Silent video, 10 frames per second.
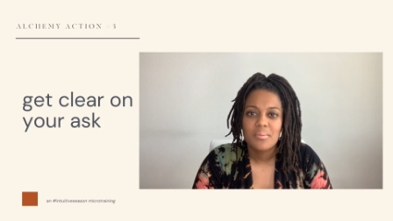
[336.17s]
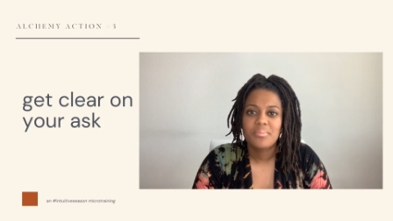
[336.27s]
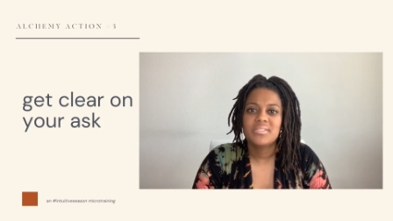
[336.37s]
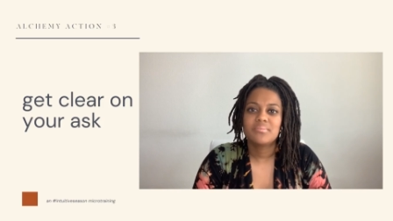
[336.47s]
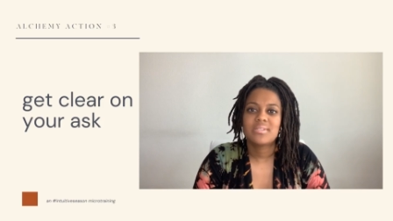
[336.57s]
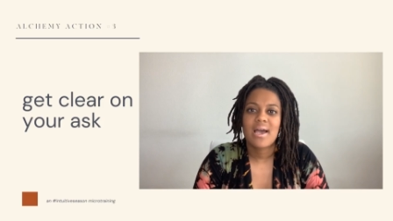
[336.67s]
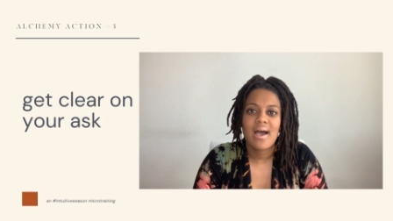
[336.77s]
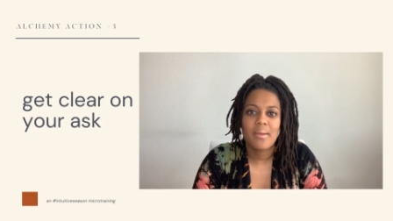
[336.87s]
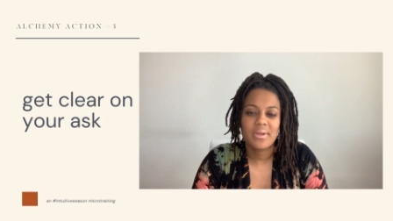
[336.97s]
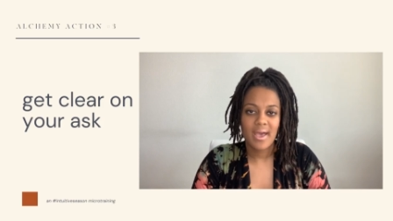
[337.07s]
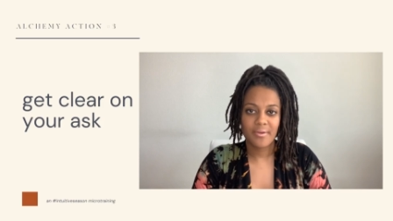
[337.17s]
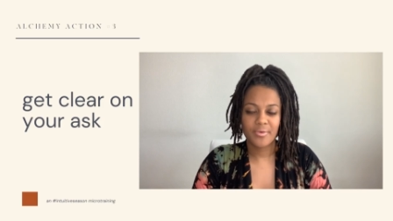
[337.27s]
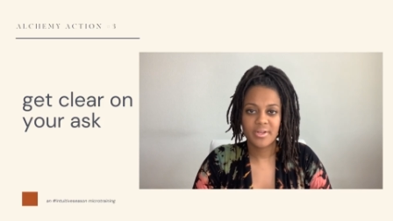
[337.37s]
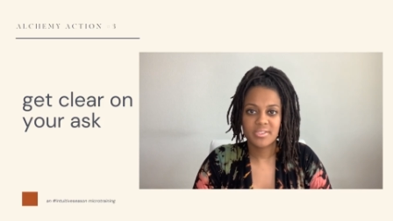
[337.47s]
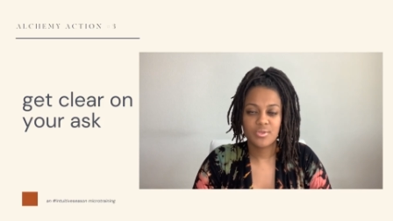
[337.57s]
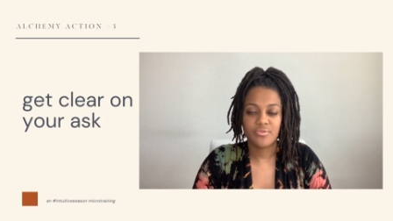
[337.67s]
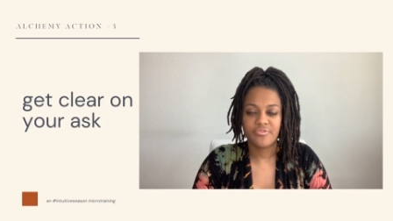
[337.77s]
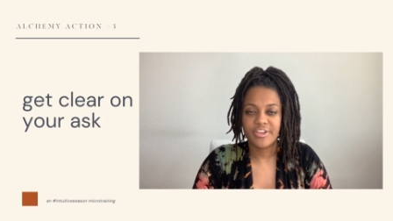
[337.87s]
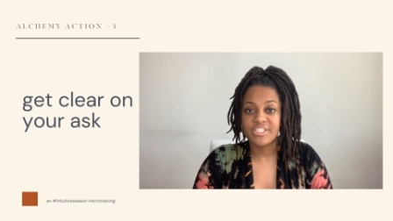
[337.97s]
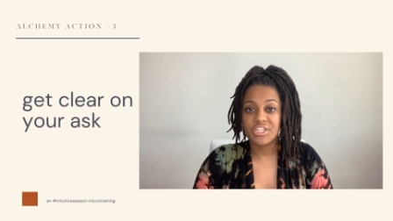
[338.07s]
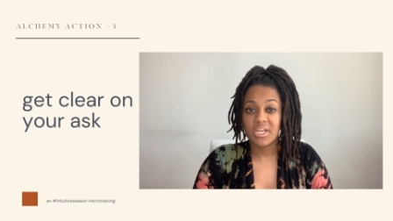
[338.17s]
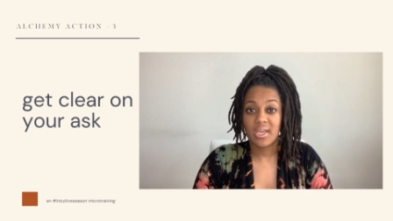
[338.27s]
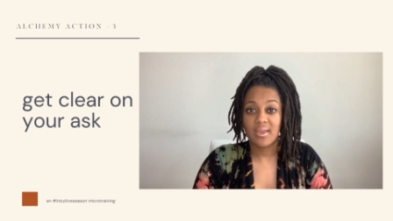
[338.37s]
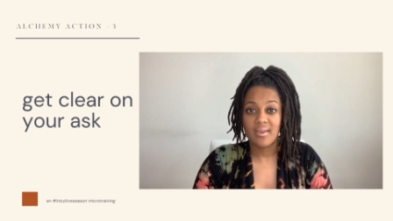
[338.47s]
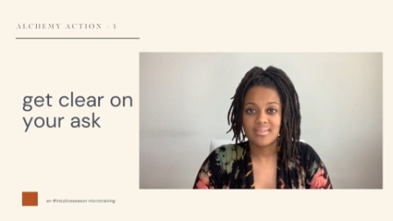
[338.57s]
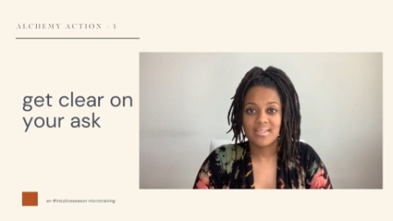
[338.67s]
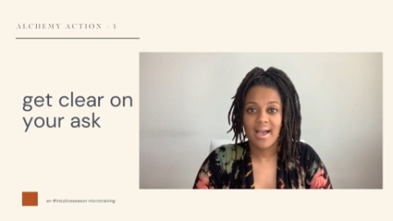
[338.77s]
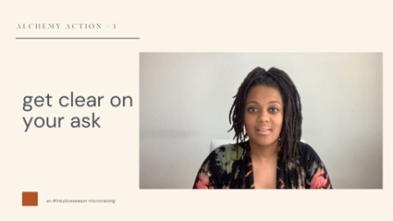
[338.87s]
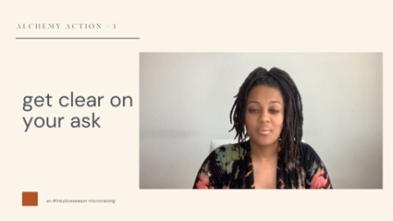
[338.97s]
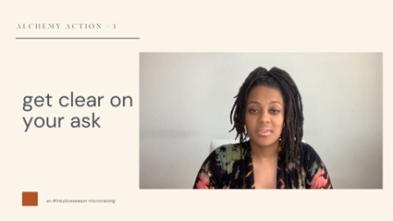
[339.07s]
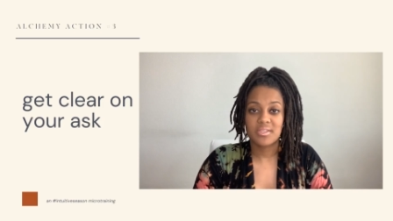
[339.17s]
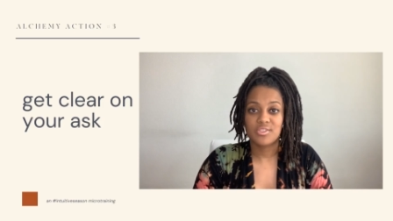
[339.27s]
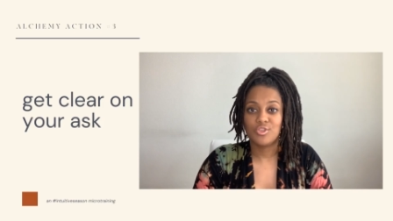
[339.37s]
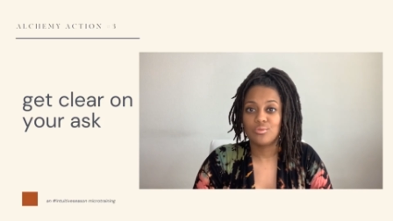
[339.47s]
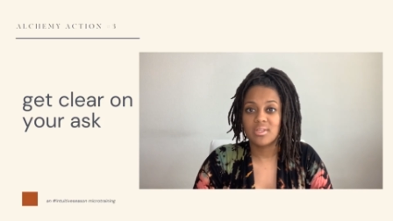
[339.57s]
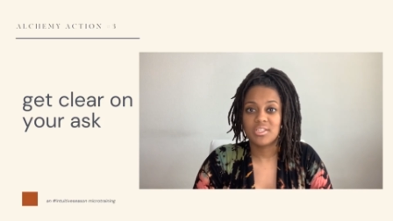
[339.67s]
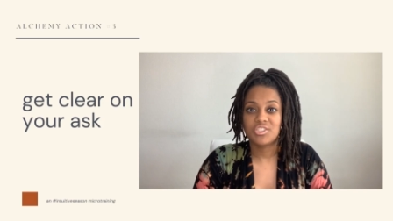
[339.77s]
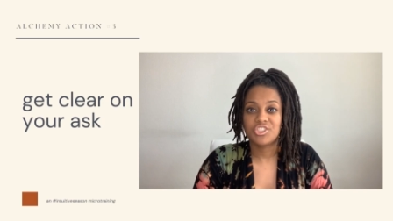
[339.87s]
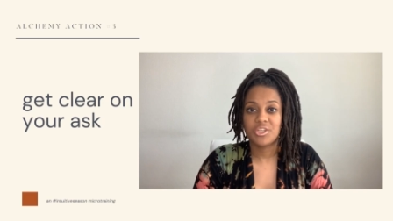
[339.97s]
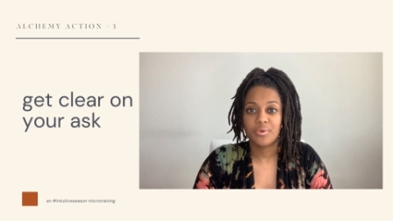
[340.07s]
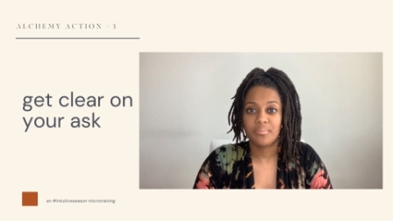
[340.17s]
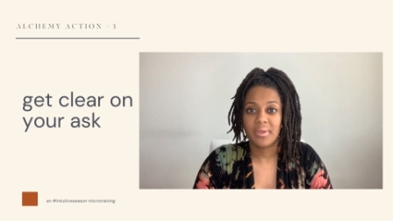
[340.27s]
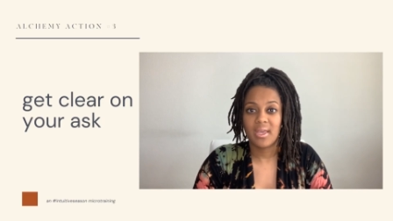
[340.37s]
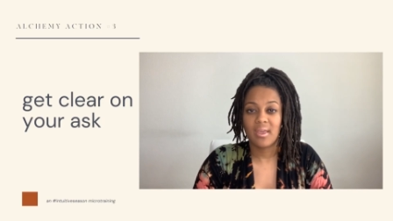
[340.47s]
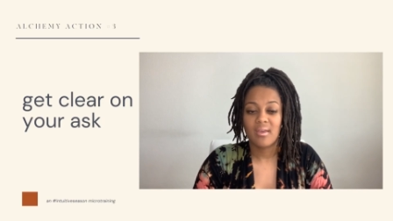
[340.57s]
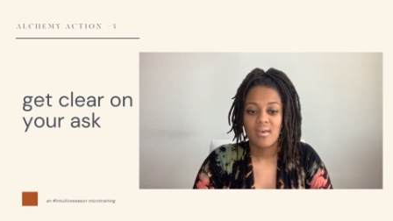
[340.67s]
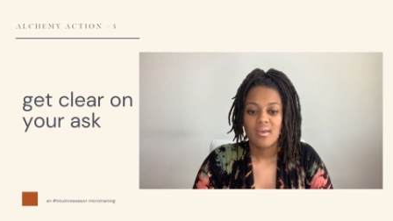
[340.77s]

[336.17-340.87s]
Put some time and effort into visioning exactly what this new relationship will be.